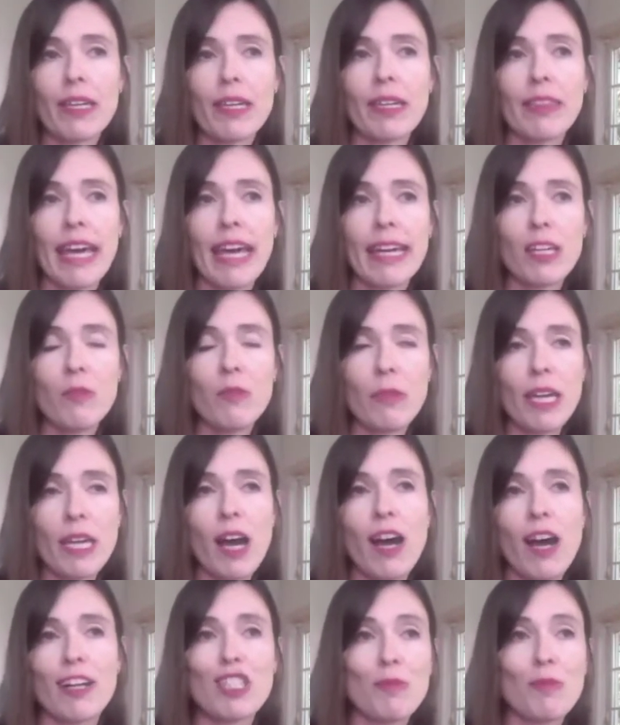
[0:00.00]
that can be
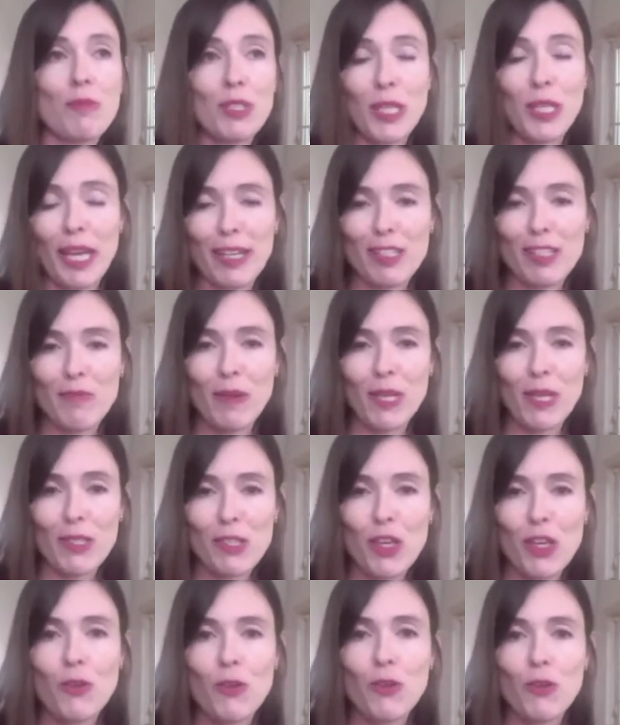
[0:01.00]
hard to predict
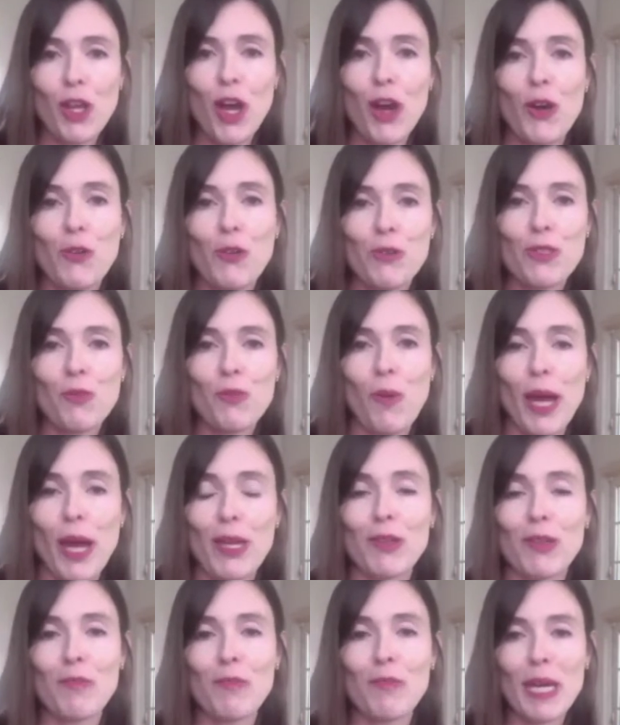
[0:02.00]
because who knows where
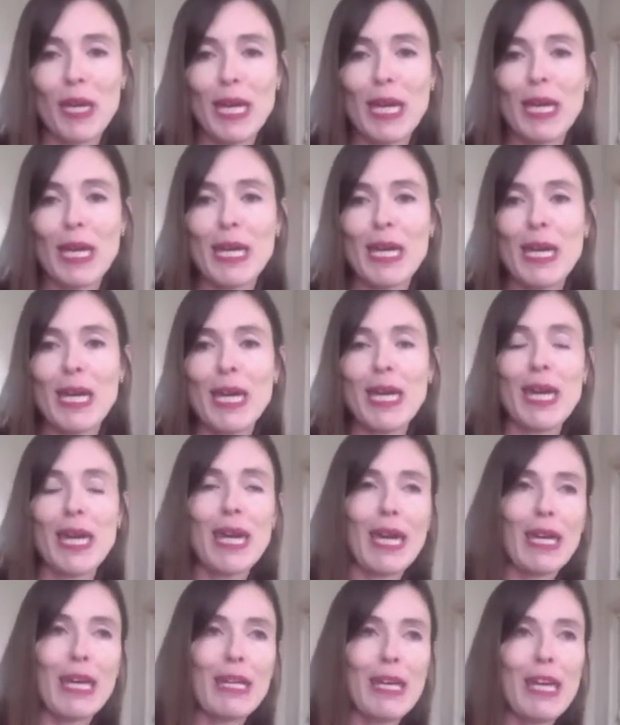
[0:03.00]
you're going to be
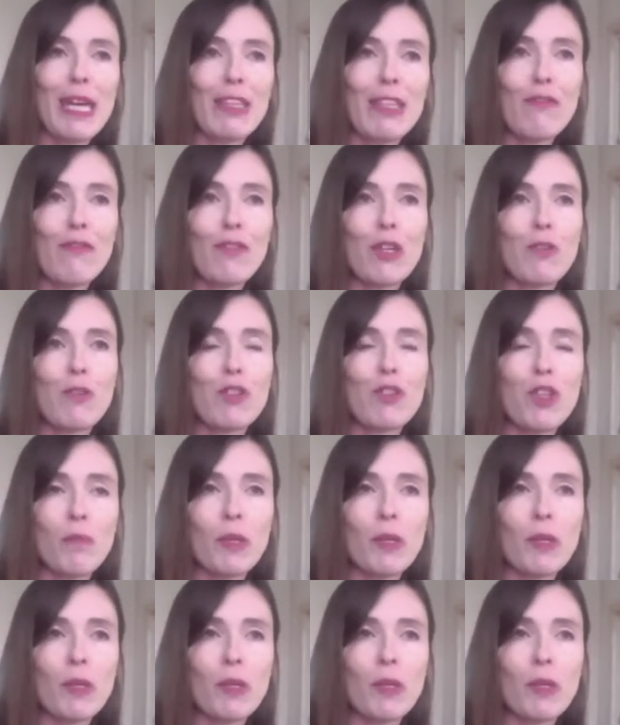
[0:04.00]
in the future.